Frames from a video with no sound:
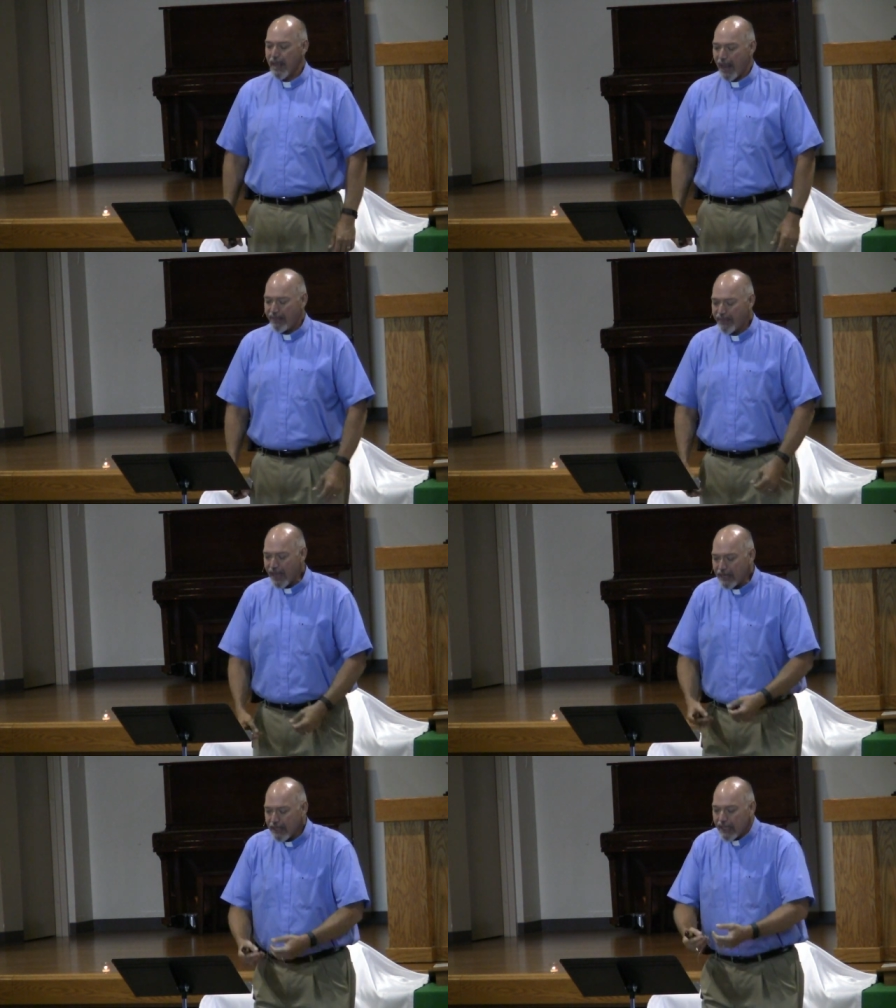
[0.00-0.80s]
and
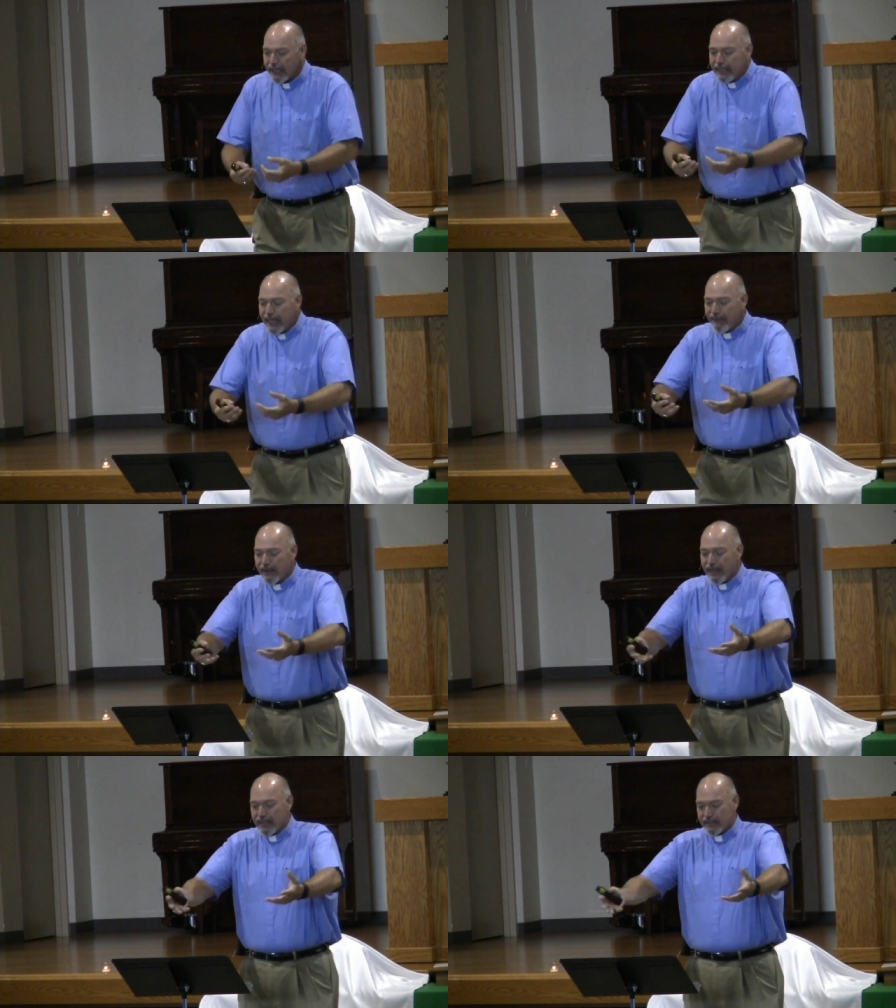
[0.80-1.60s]
then
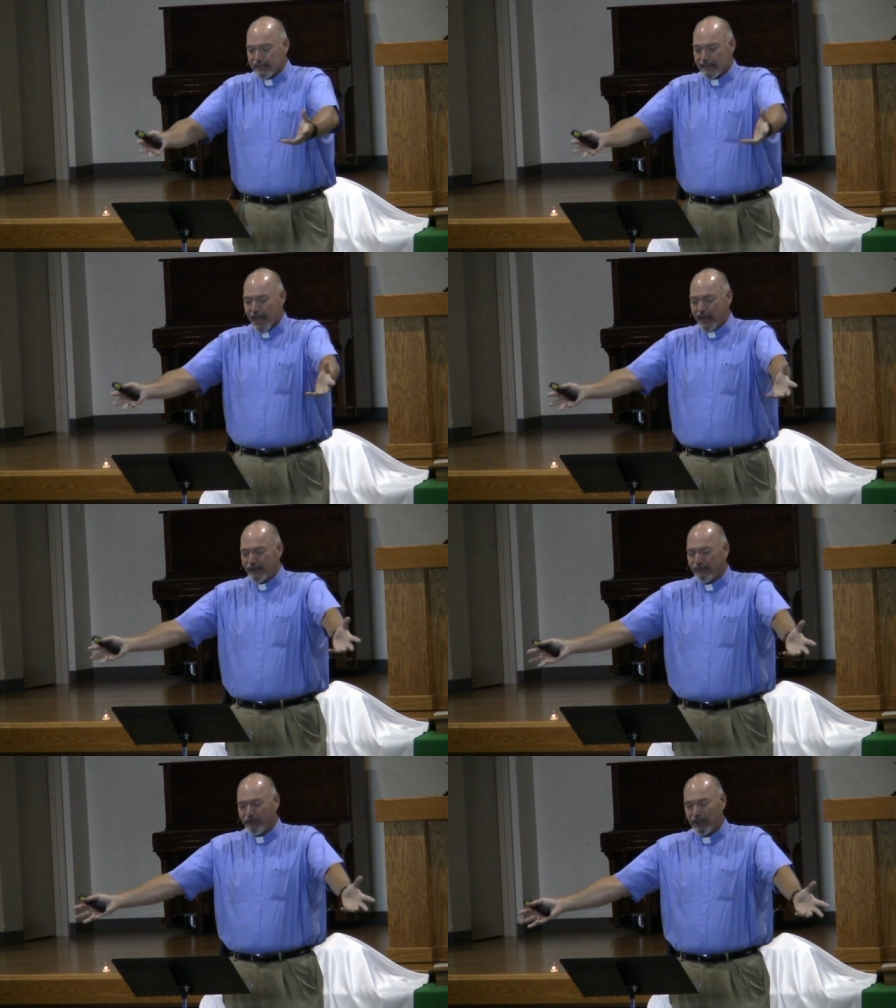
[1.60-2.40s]
given us that
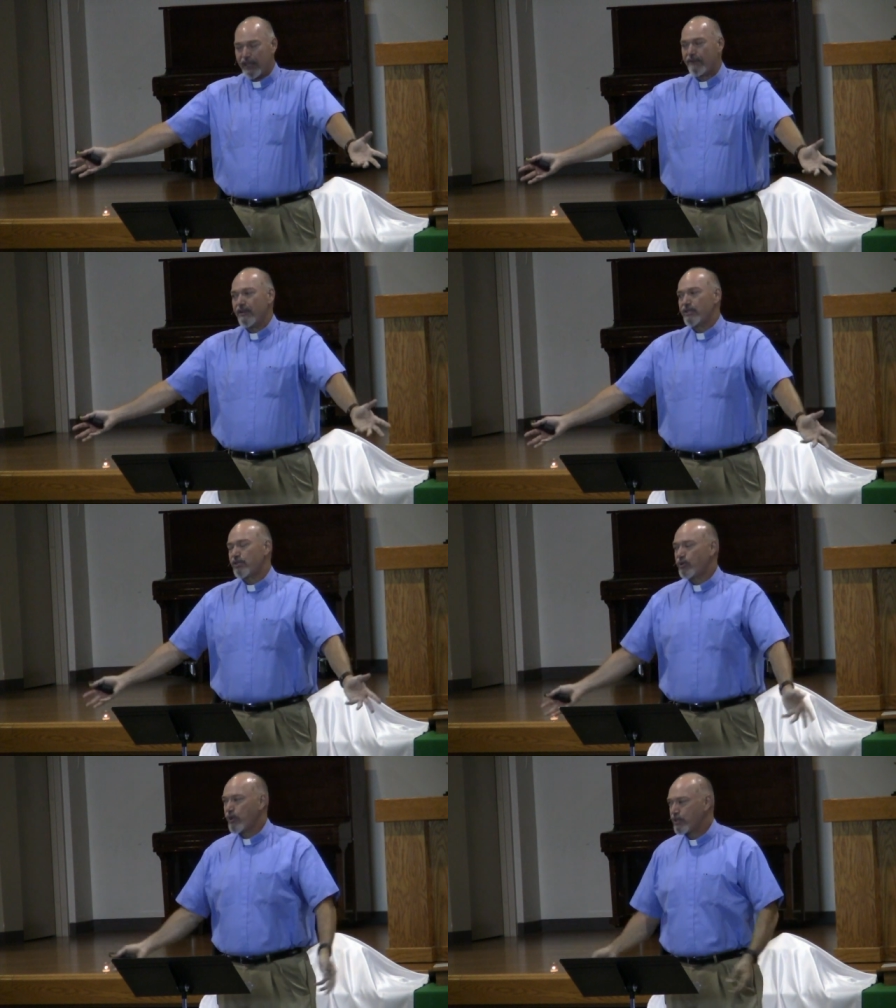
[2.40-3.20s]
forgiveness
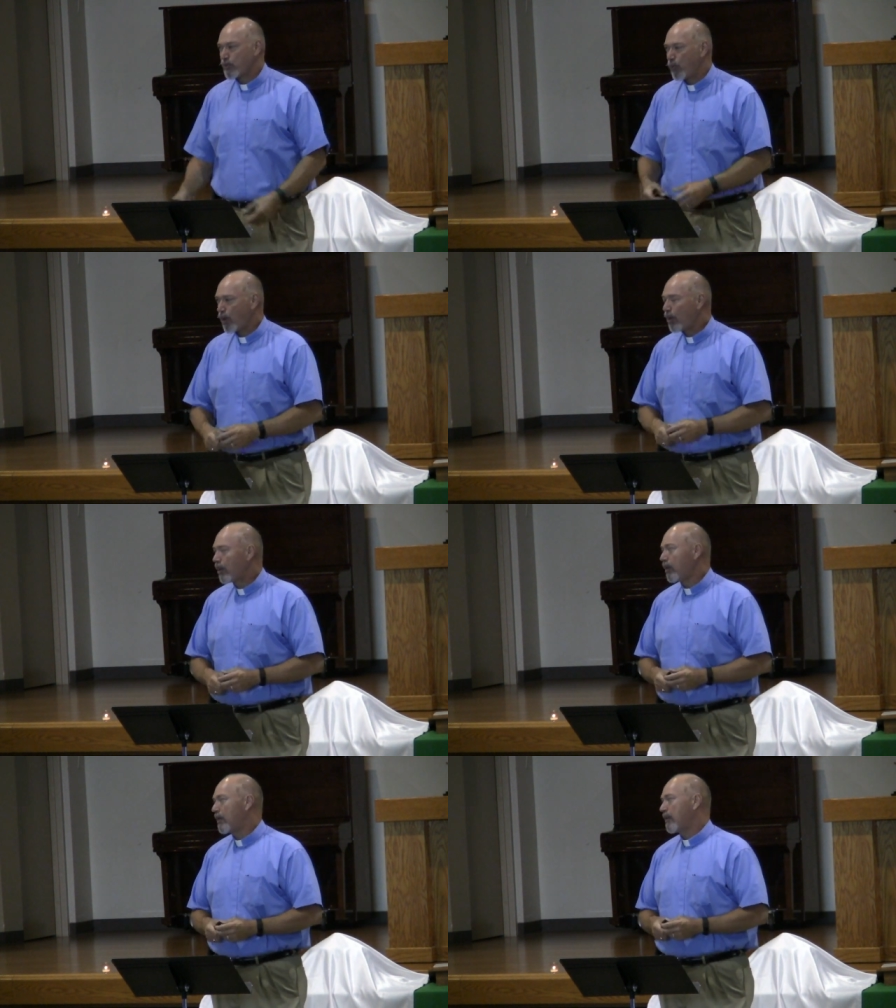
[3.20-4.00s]
through his
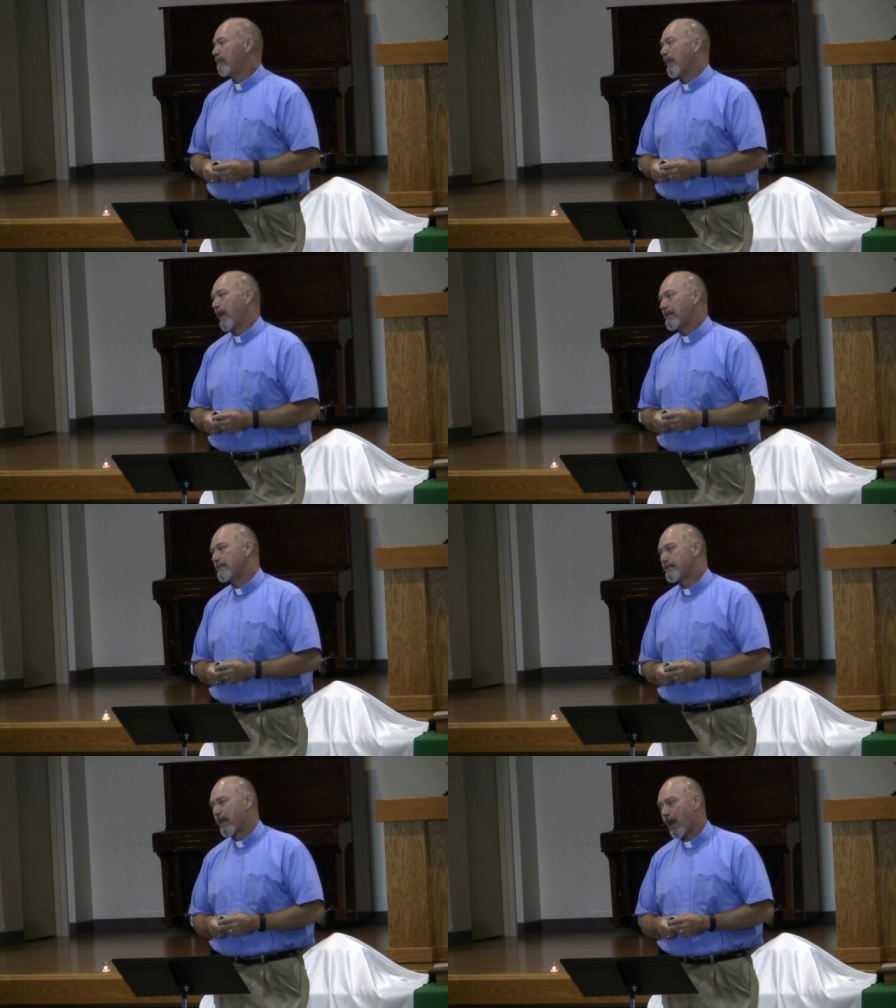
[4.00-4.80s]
word and
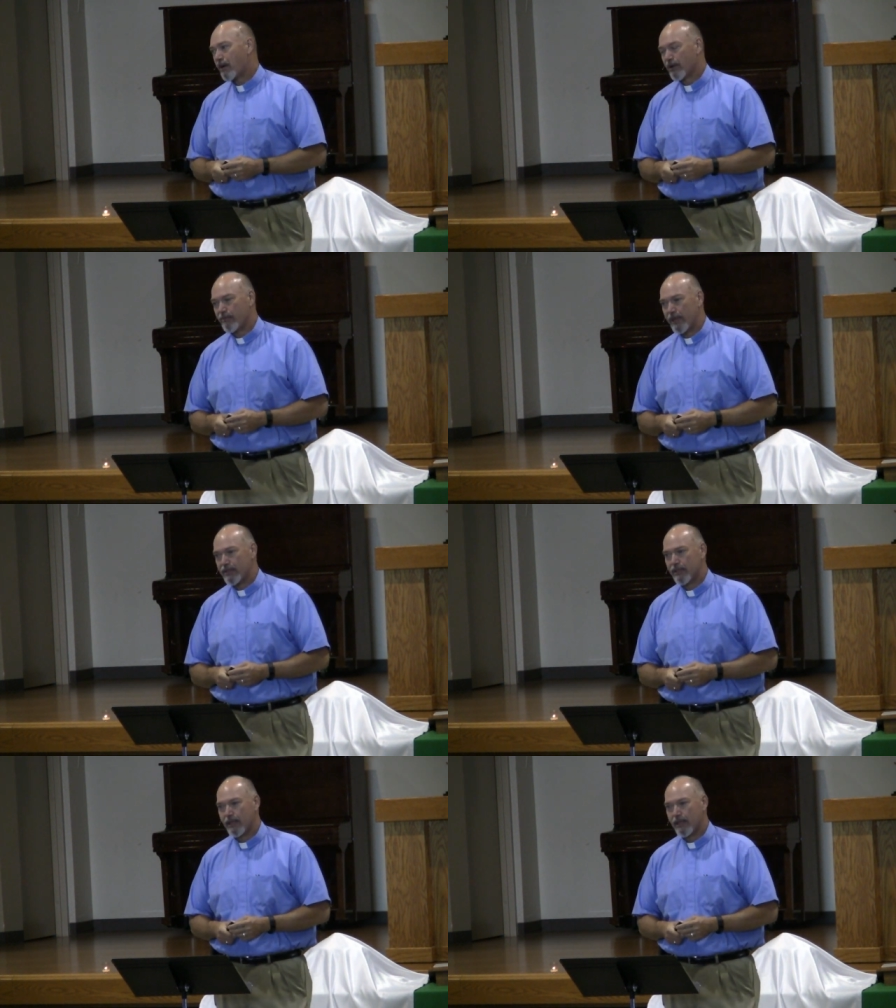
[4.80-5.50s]
sacrament